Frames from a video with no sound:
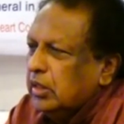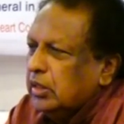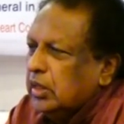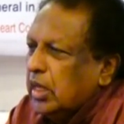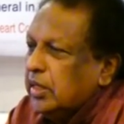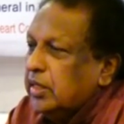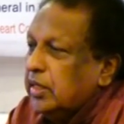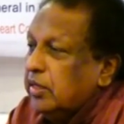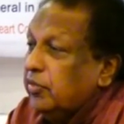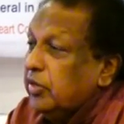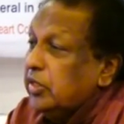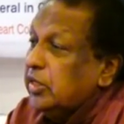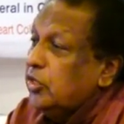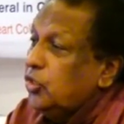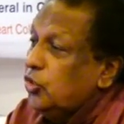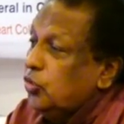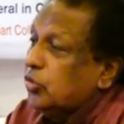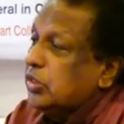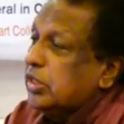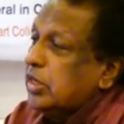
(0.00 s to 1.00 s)
that even the
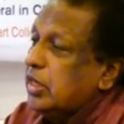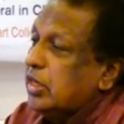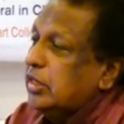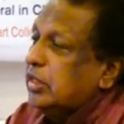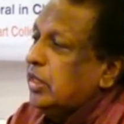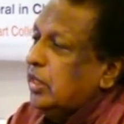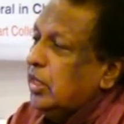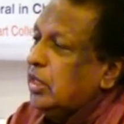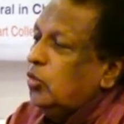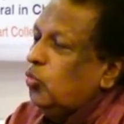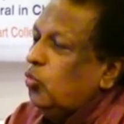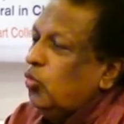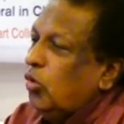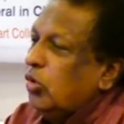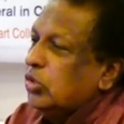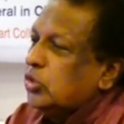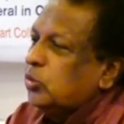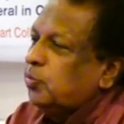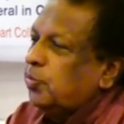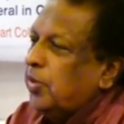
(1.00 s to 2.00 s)
nuclear deal
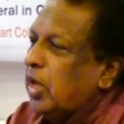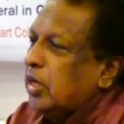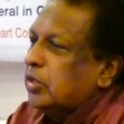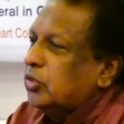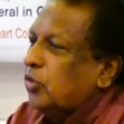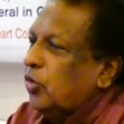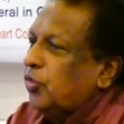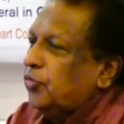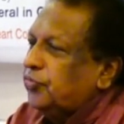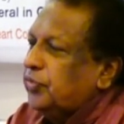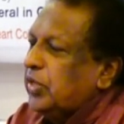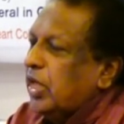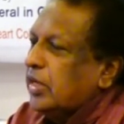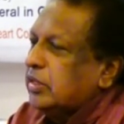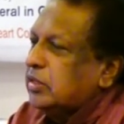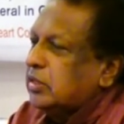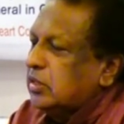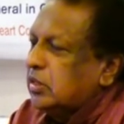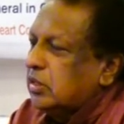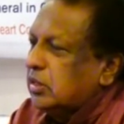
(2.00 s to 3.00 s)
was part of
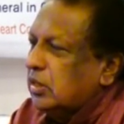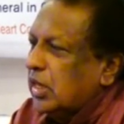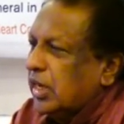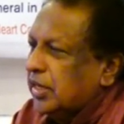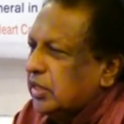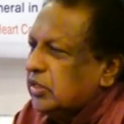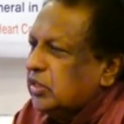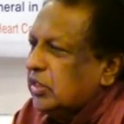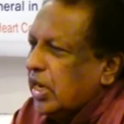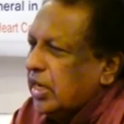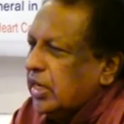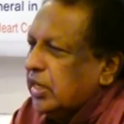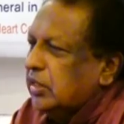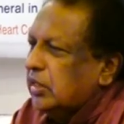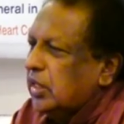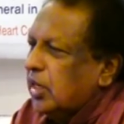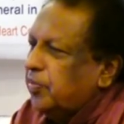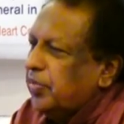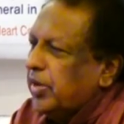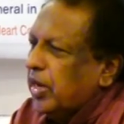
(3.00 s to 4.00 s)
that understanding
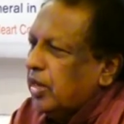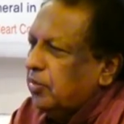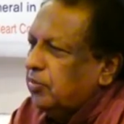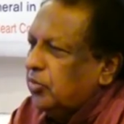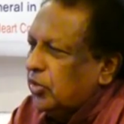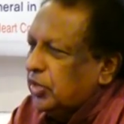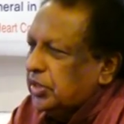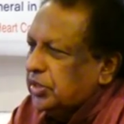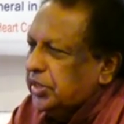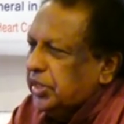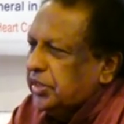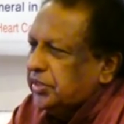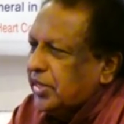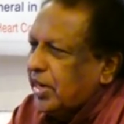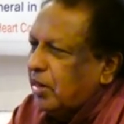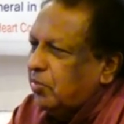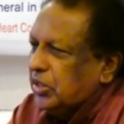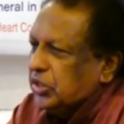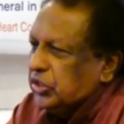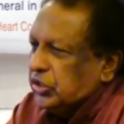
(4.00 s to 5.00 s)
that Pranab Mukherjee
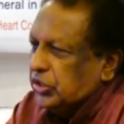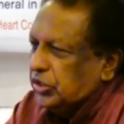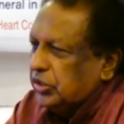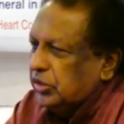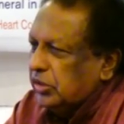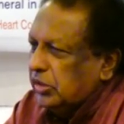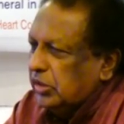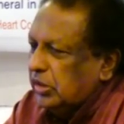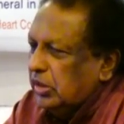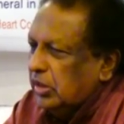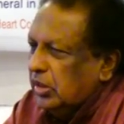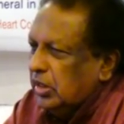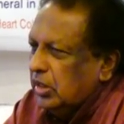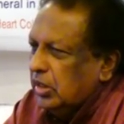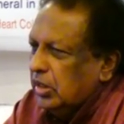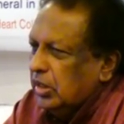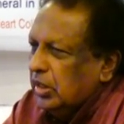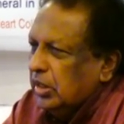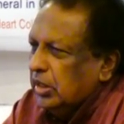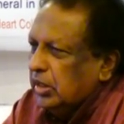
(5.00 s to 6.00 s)
established.
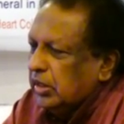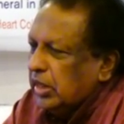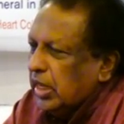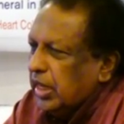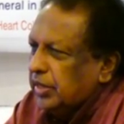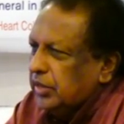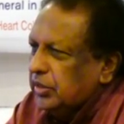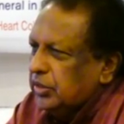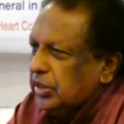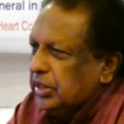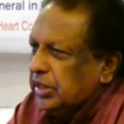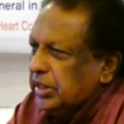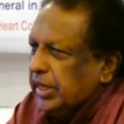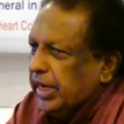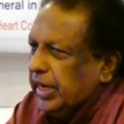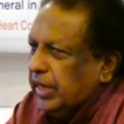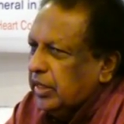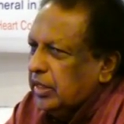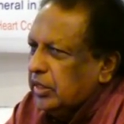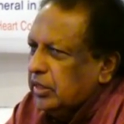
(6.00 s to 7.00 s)
That is,
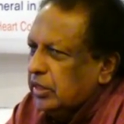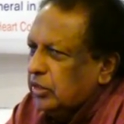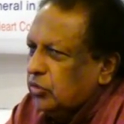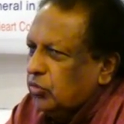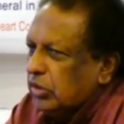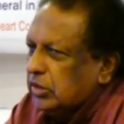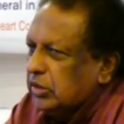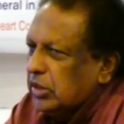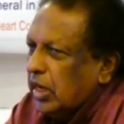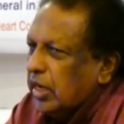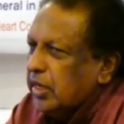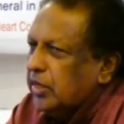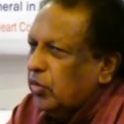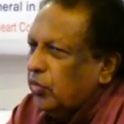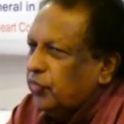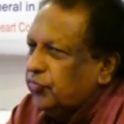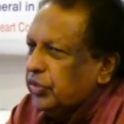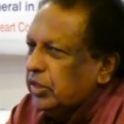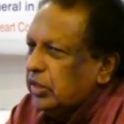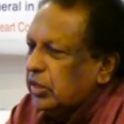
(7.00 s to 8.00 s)
it was kind
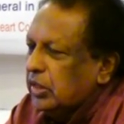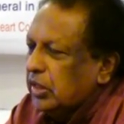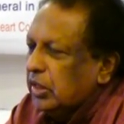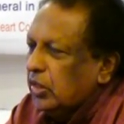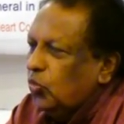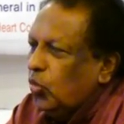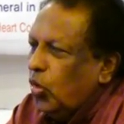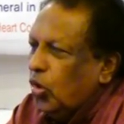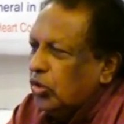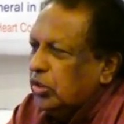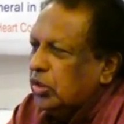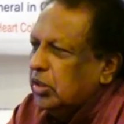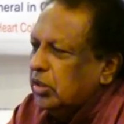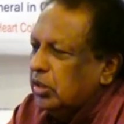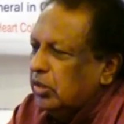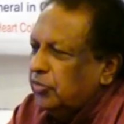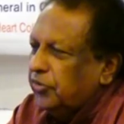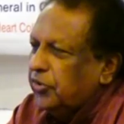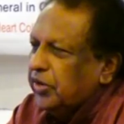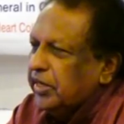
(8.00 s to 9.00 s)
of a reward
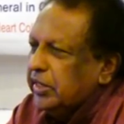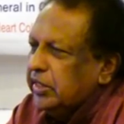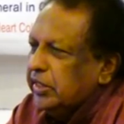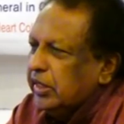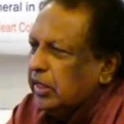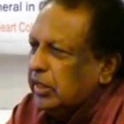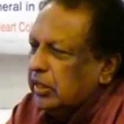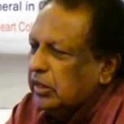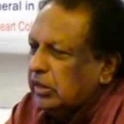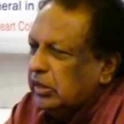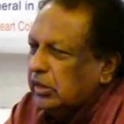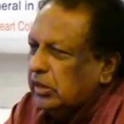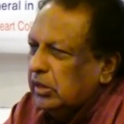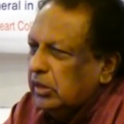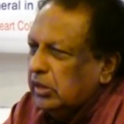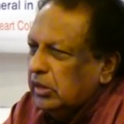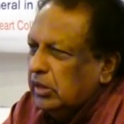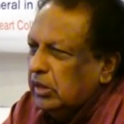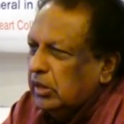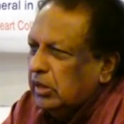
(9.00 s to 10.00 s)
for India
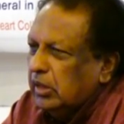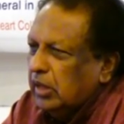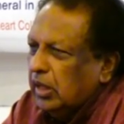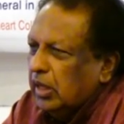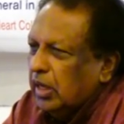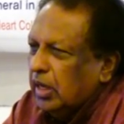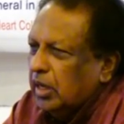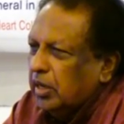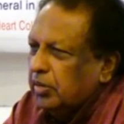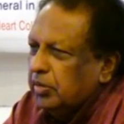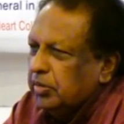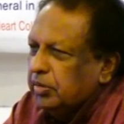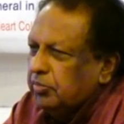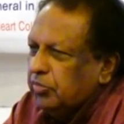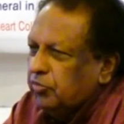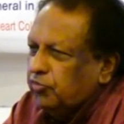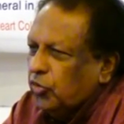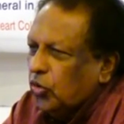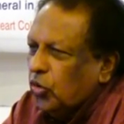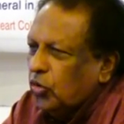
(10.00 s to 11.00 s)

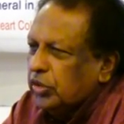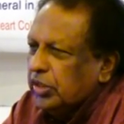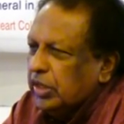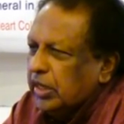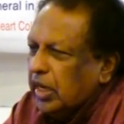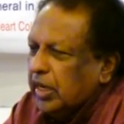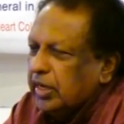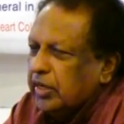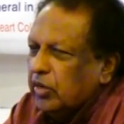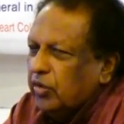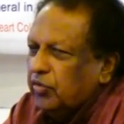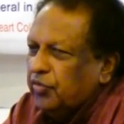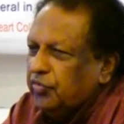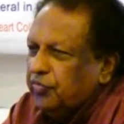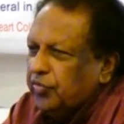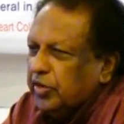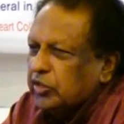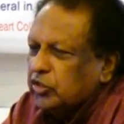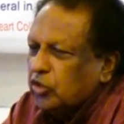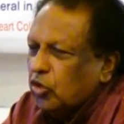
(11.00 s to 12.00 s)
for the kind of
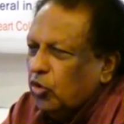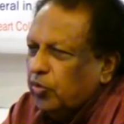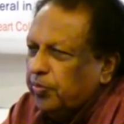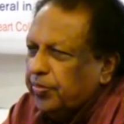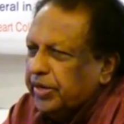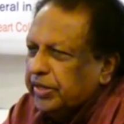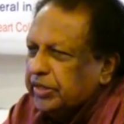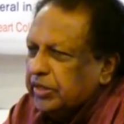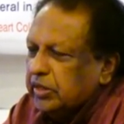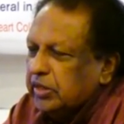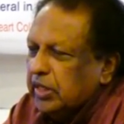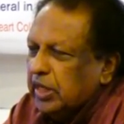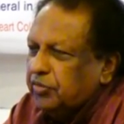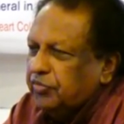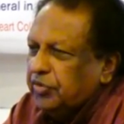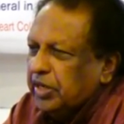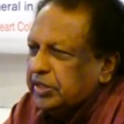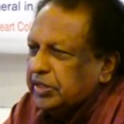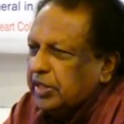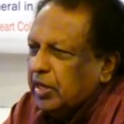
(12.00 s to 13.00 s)
defense cooperation that
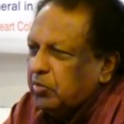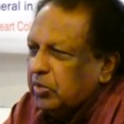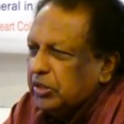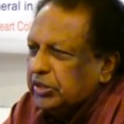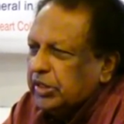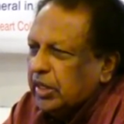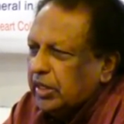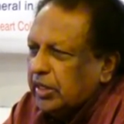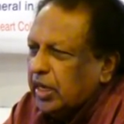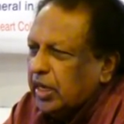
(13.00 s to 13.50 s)
we established at